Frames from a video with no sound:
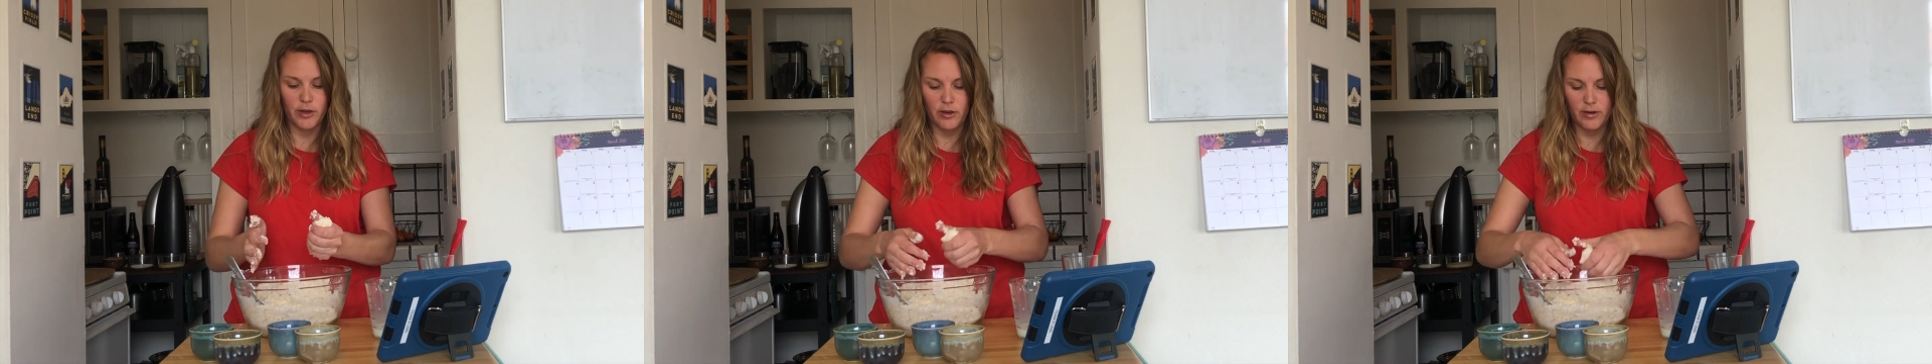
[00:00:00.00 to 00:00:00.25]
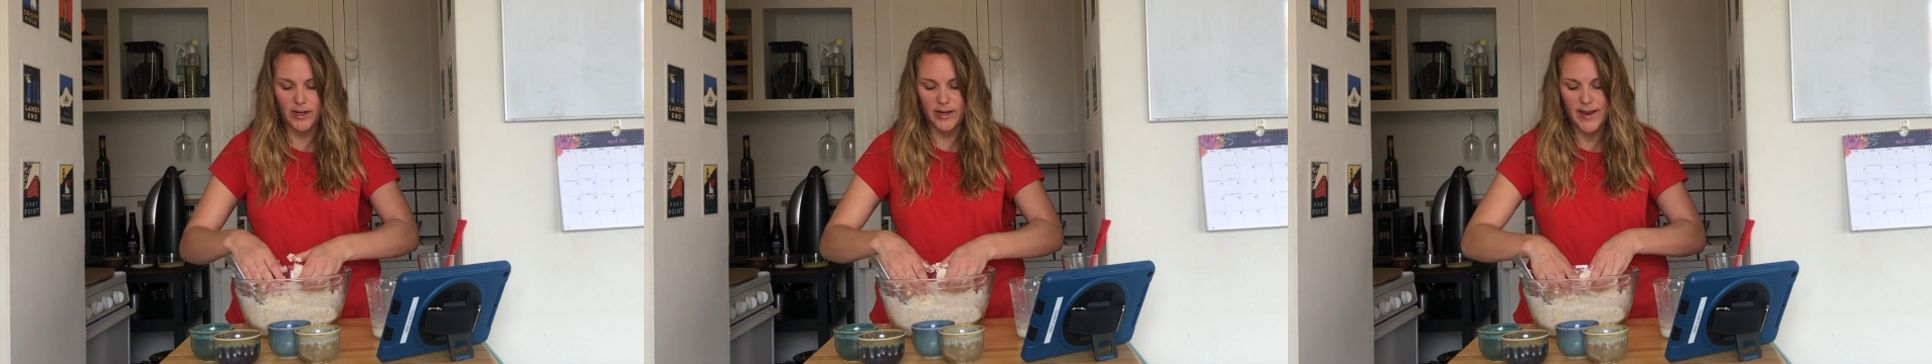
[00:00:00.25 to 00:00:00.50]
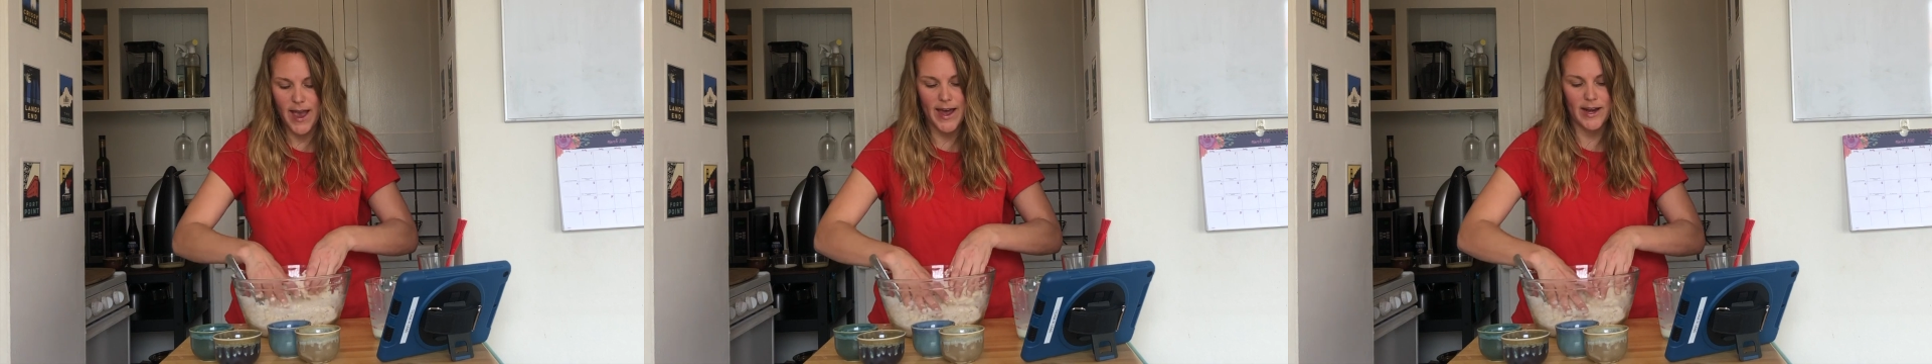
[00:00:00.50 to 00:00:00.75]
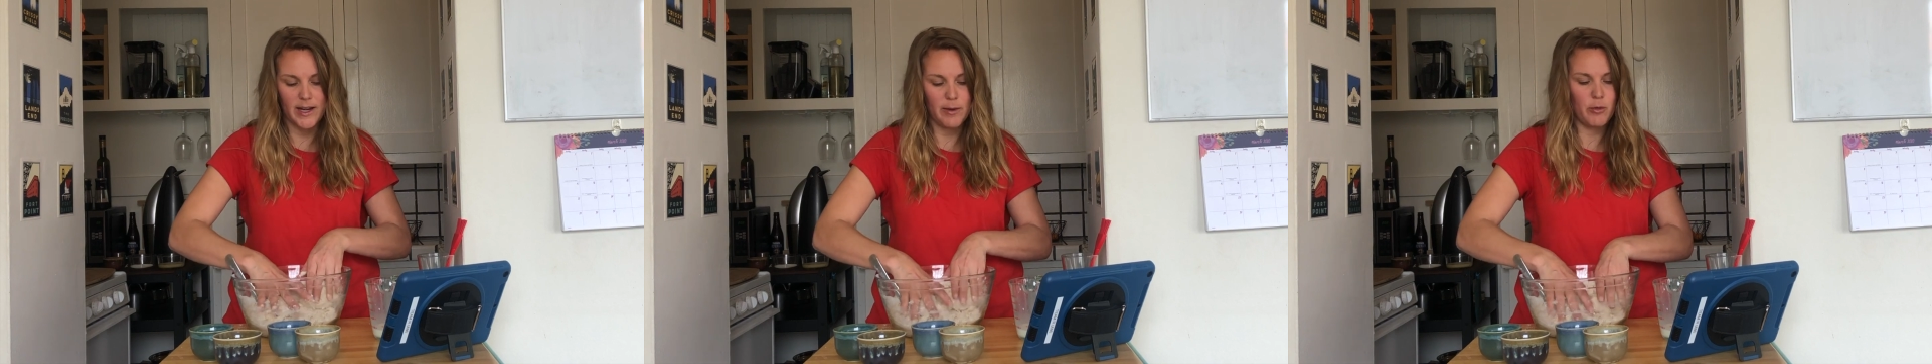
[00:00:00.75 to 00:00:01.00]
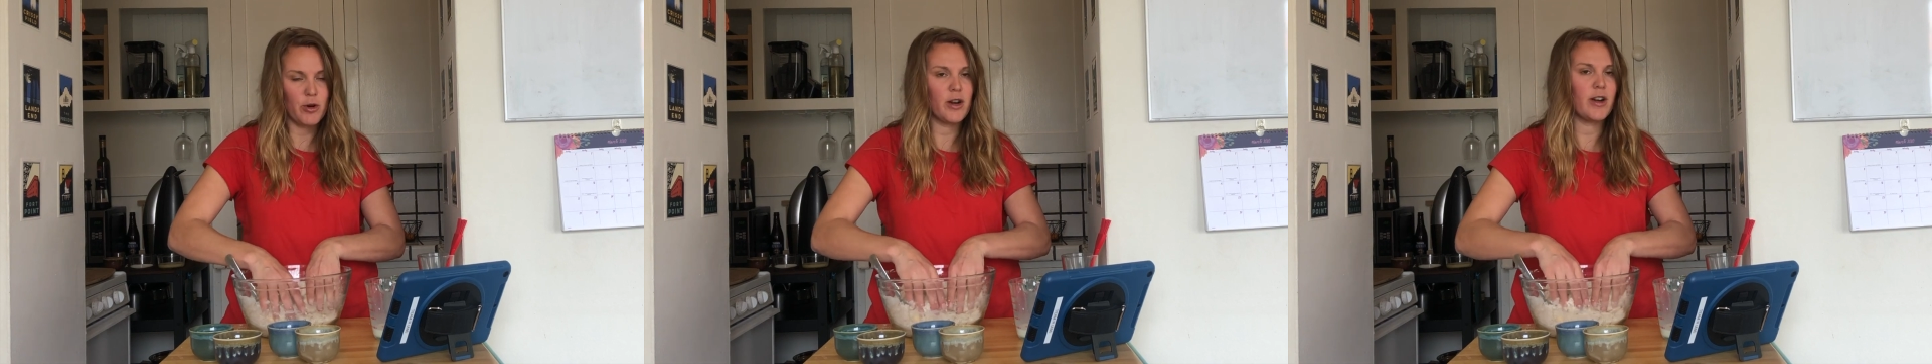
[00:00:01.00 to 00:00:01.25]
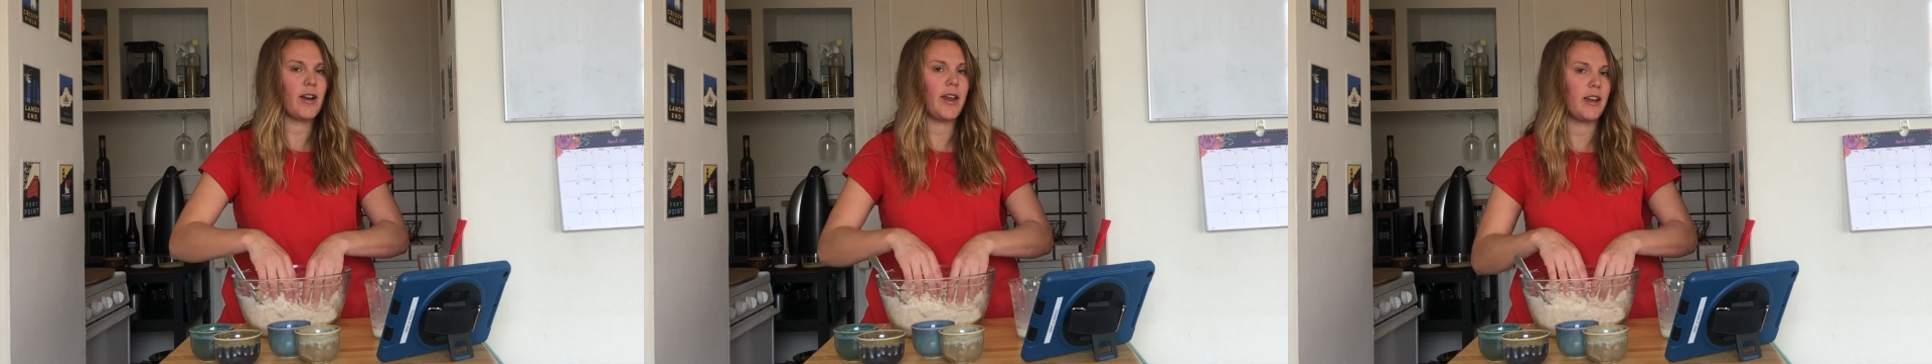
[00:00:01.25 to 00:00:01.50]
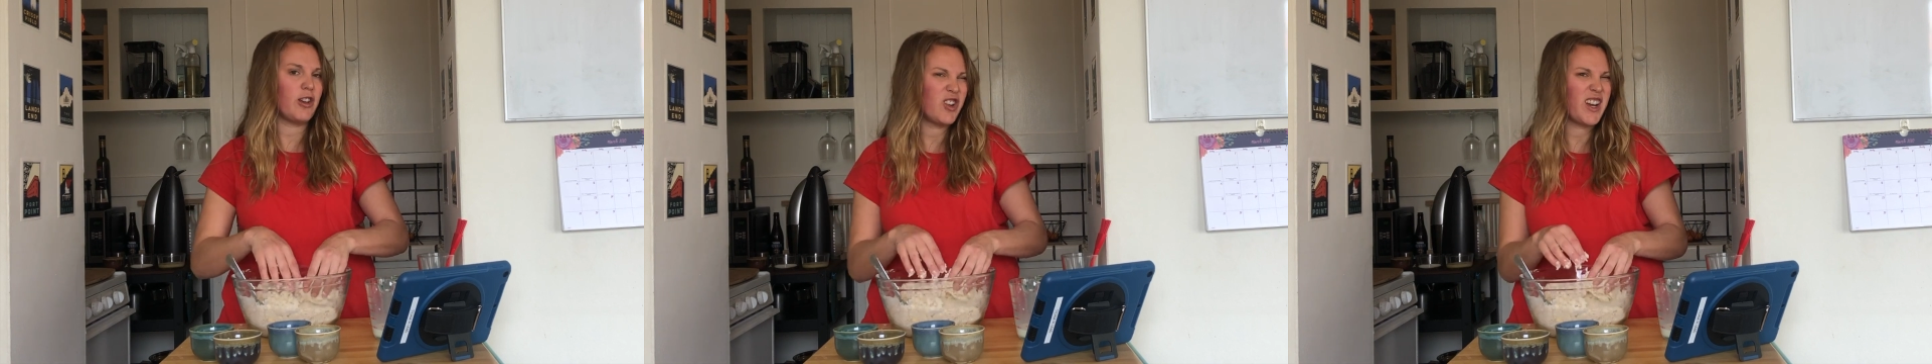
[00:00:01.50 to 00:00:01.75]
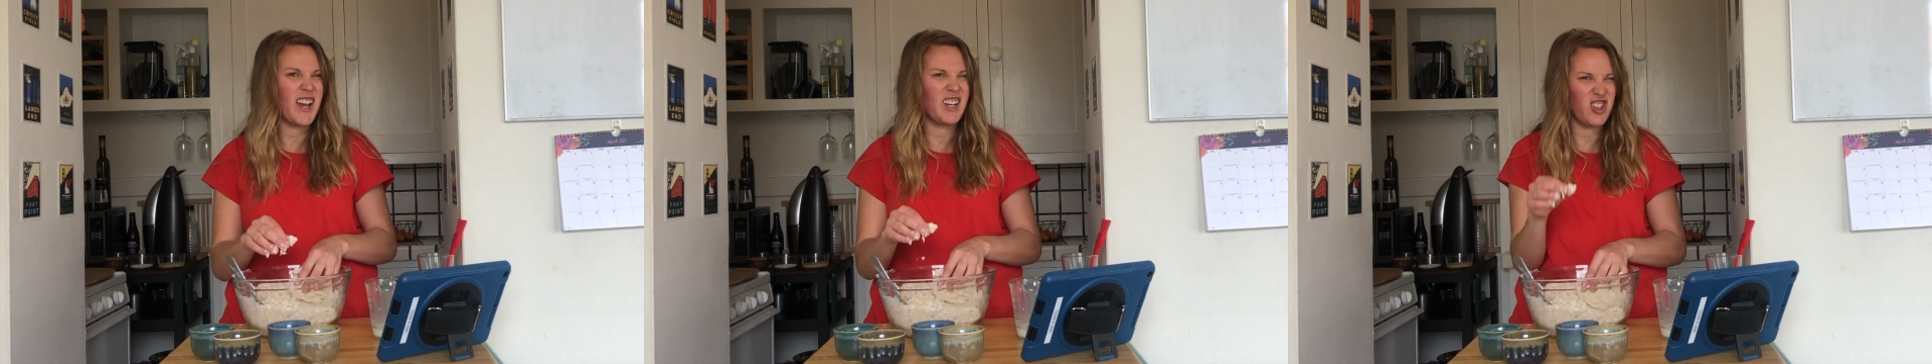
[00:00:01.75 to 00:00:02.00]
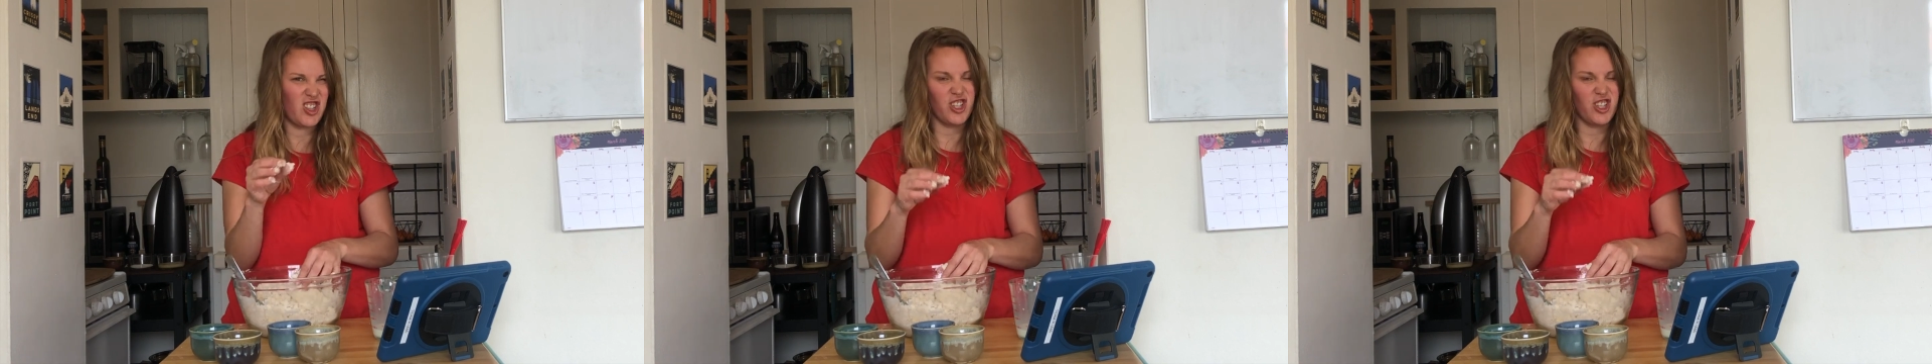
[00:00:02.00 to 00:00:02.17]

You don't need to add any more, and you can add just